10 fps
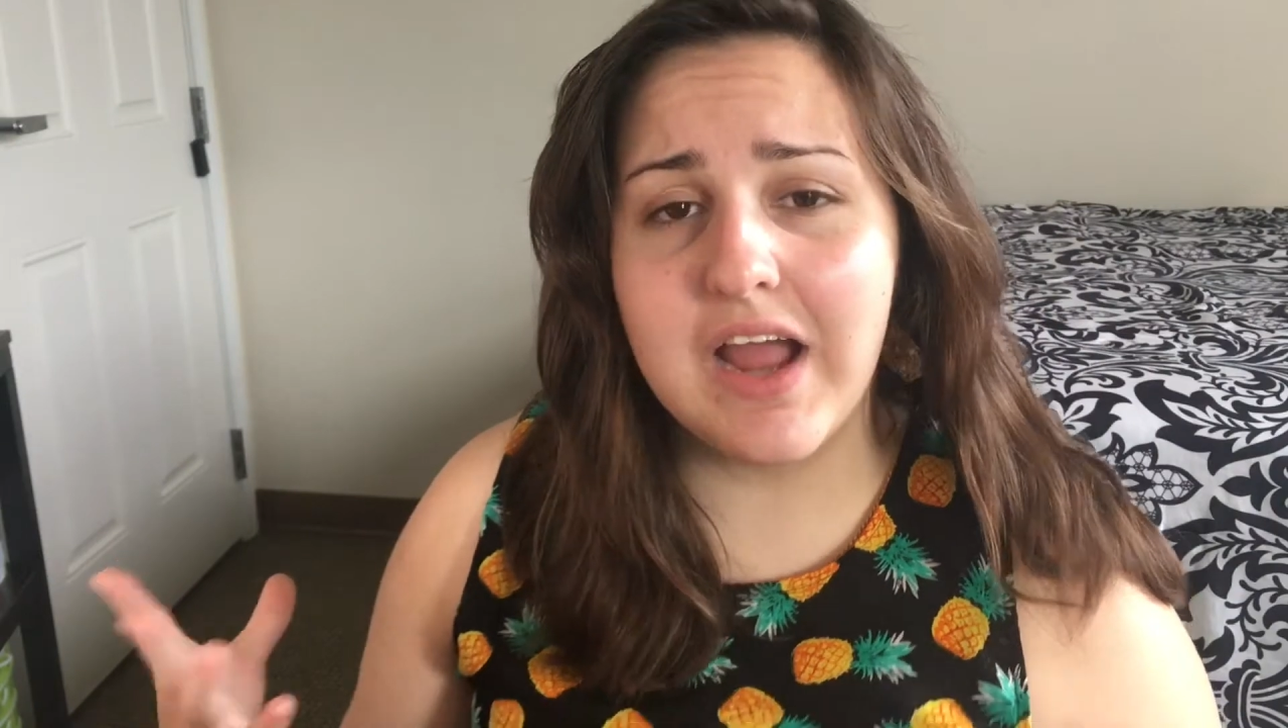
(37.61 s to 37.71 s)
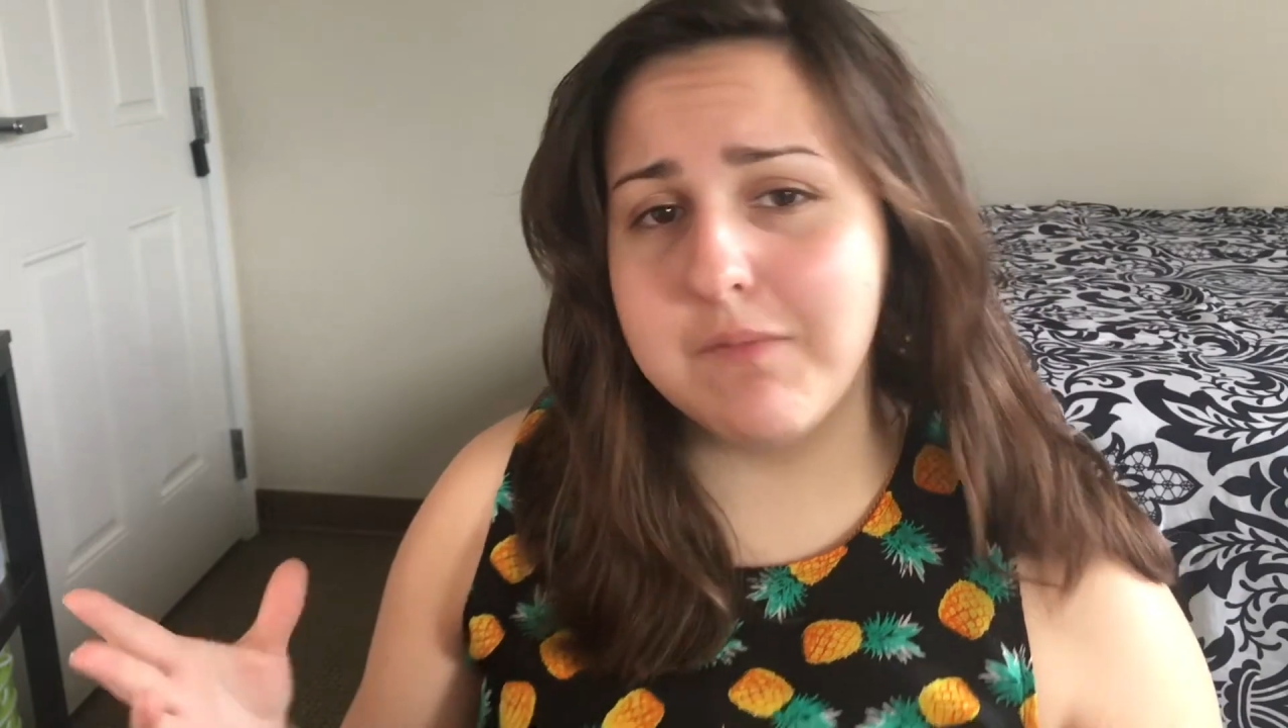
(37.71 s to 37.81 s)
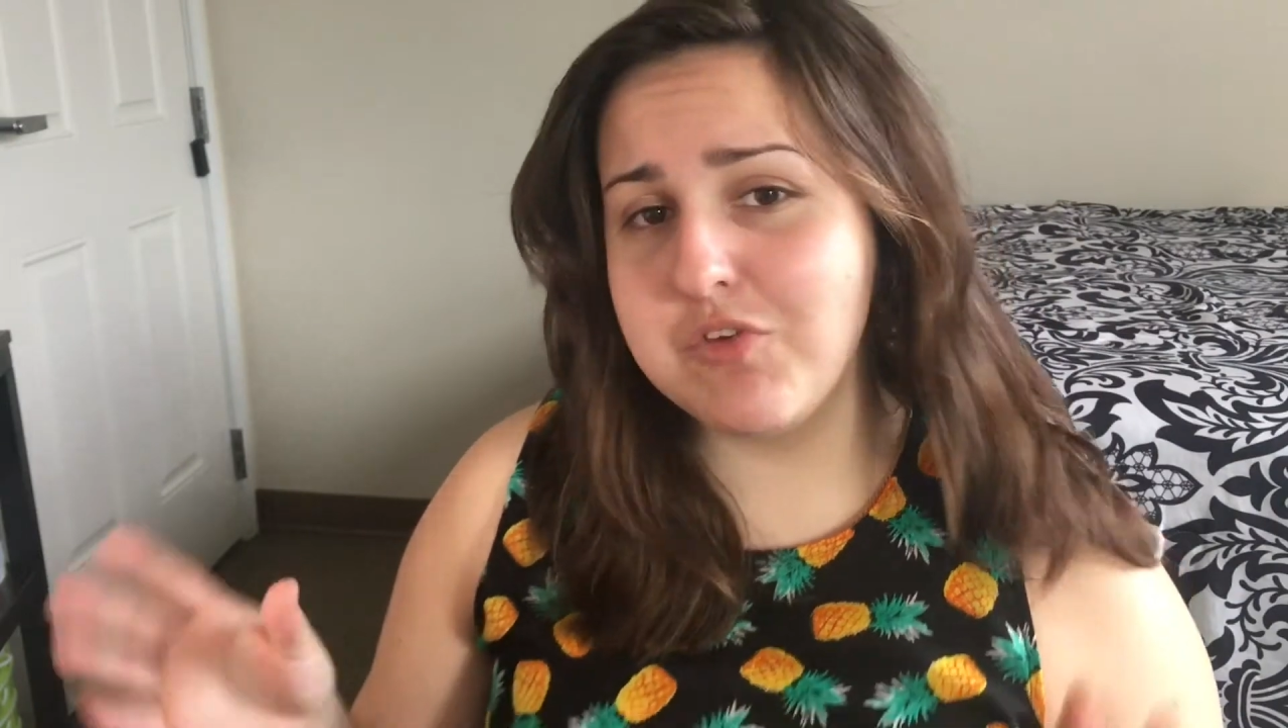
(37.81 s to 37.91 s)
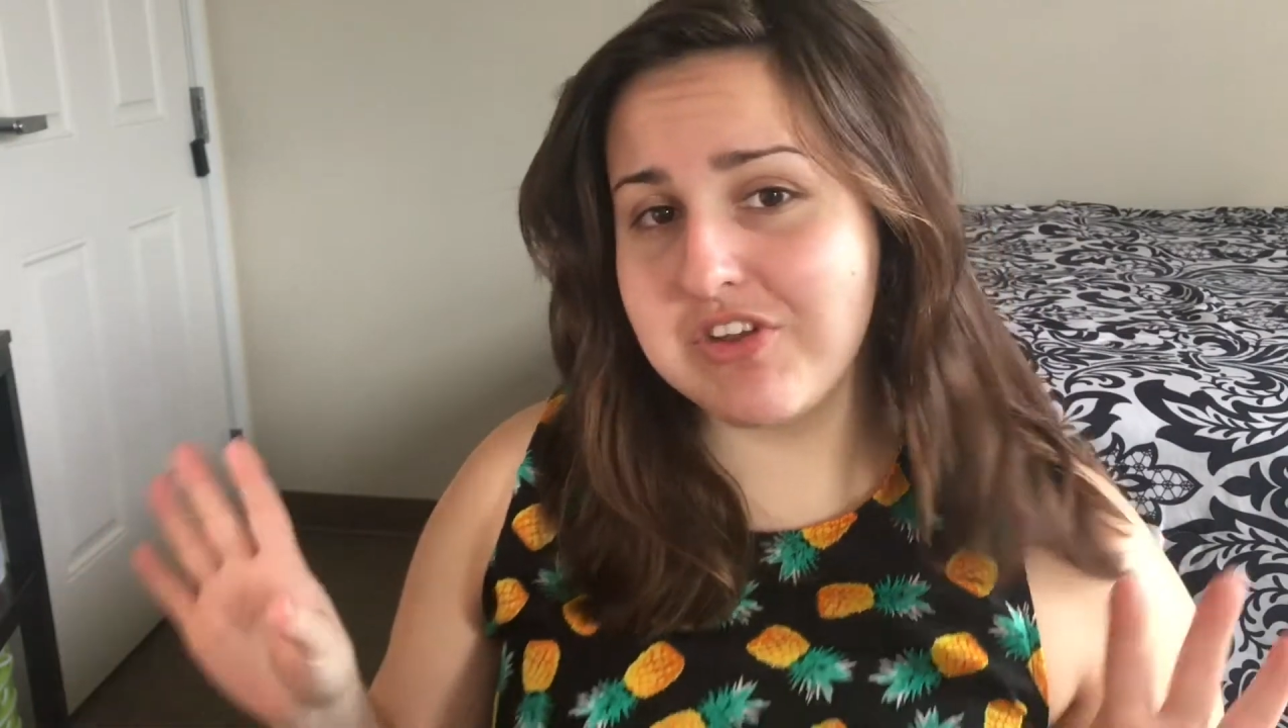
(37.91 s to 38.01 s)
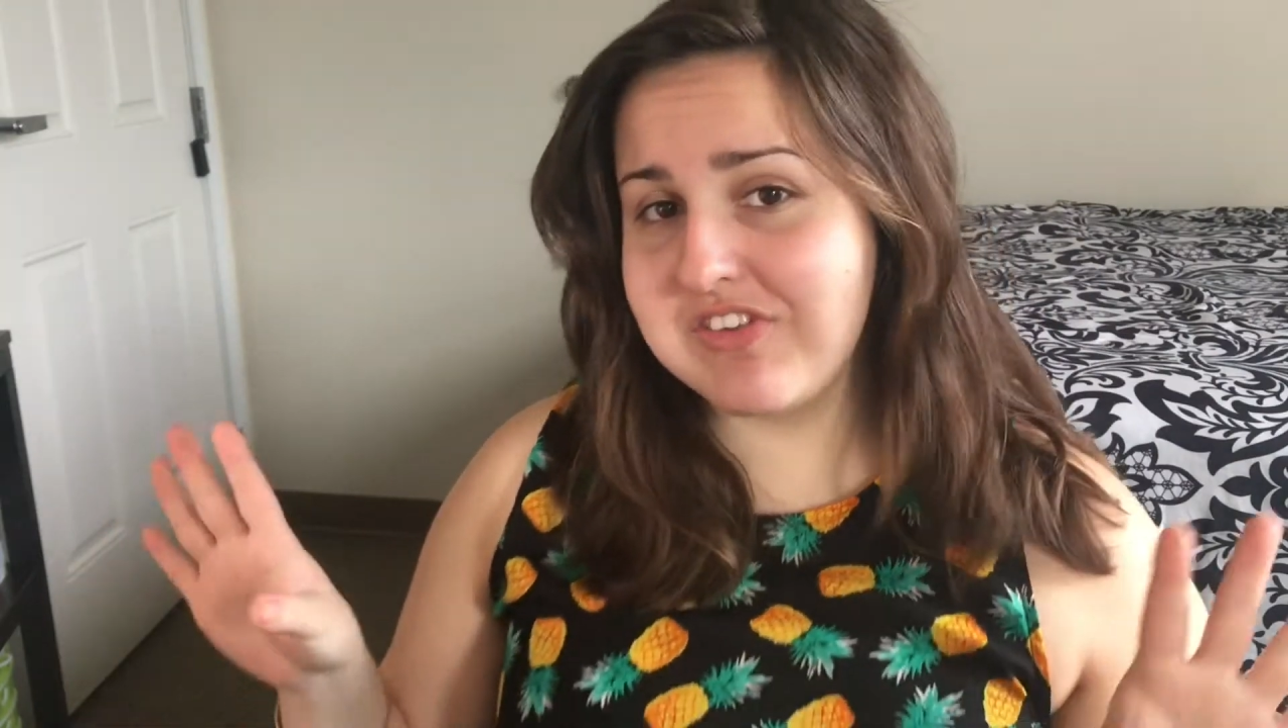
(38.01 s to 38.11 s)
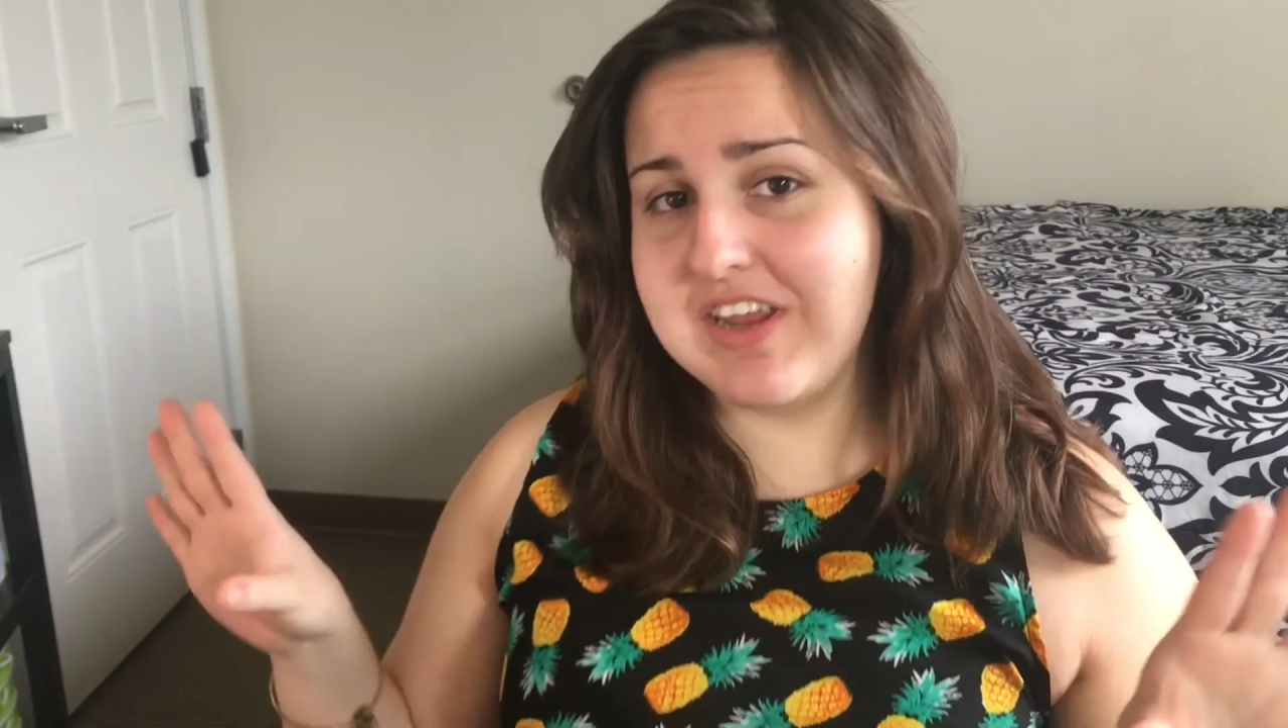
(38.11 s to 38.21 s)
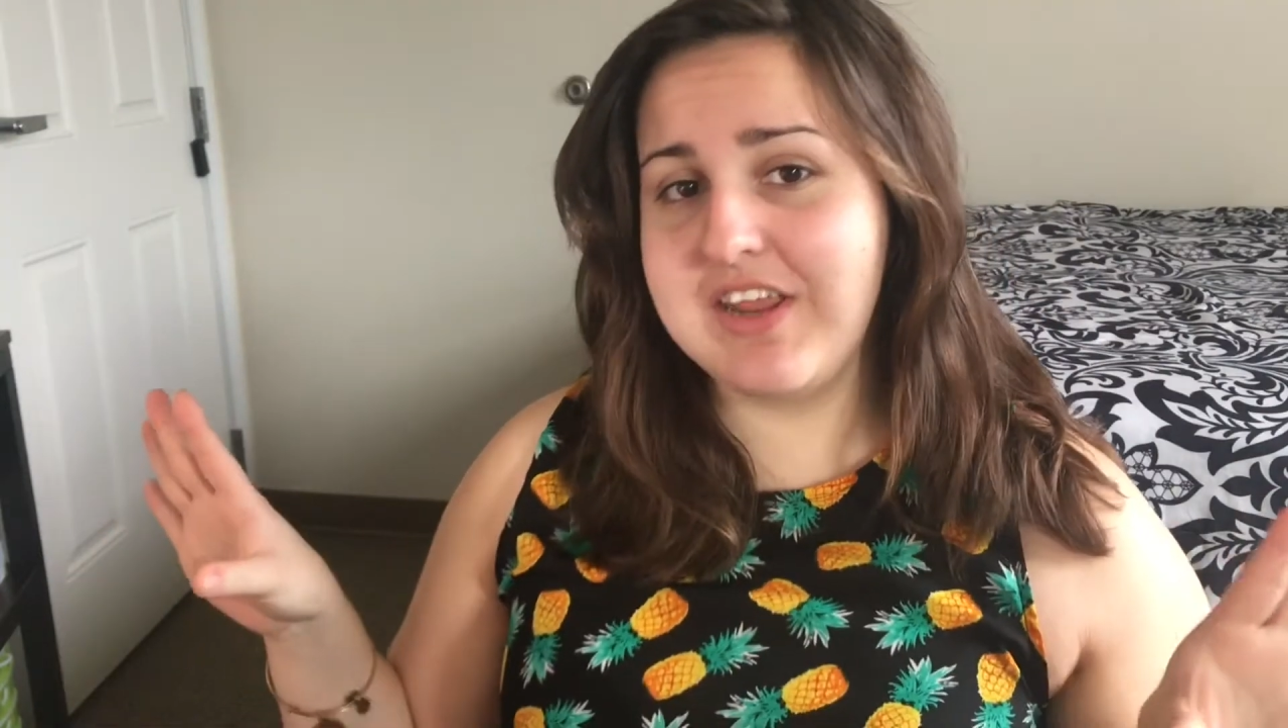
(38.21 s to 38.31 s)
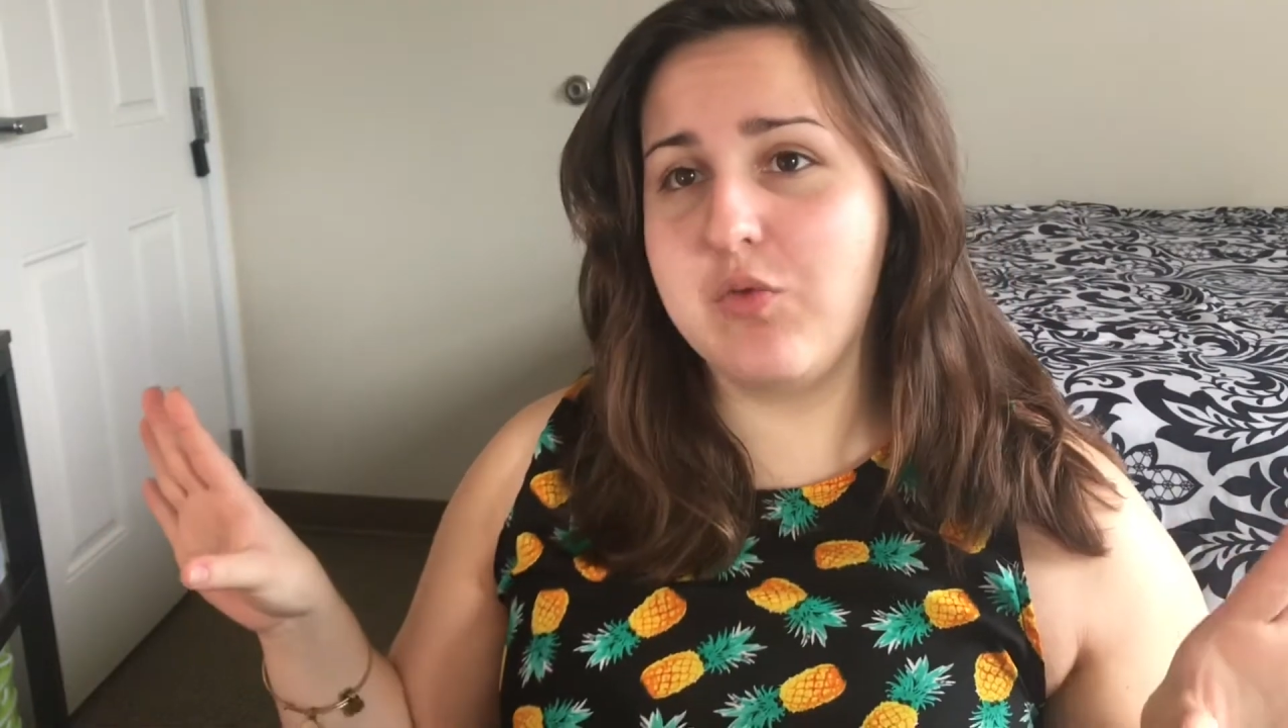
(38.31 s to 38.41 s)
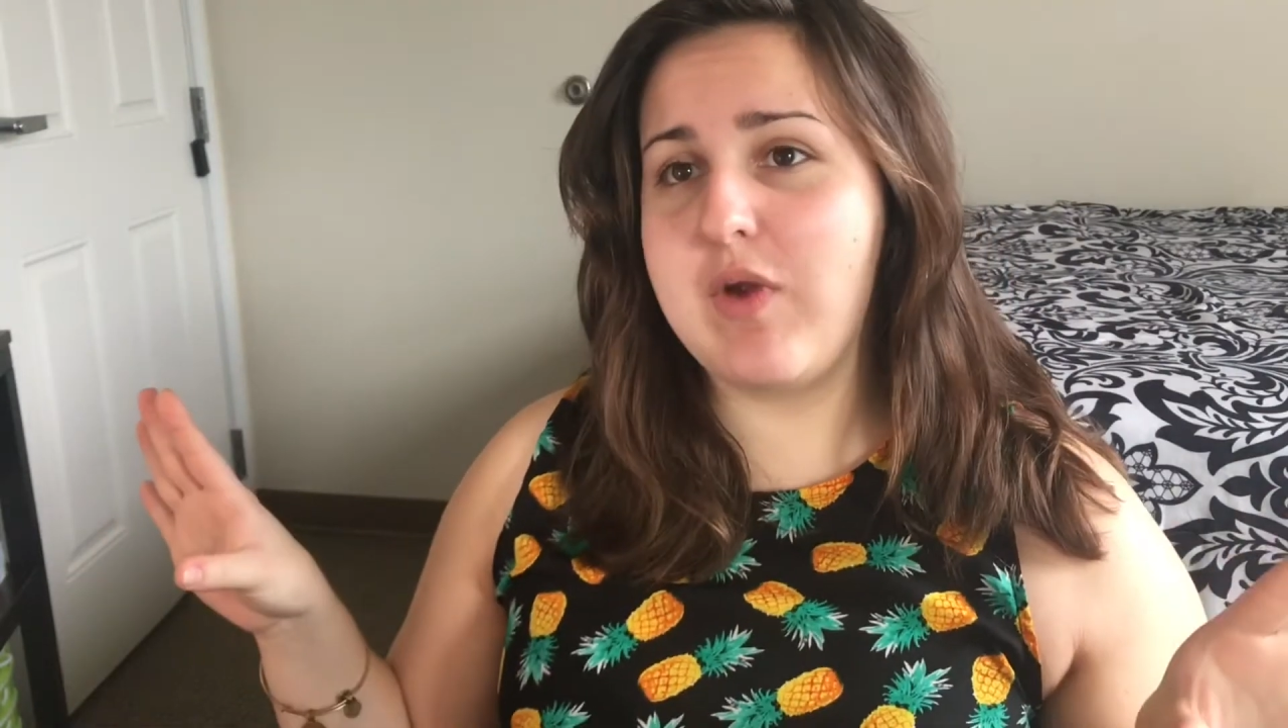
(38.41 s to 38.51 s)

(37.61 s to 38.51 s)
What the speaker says: am just getting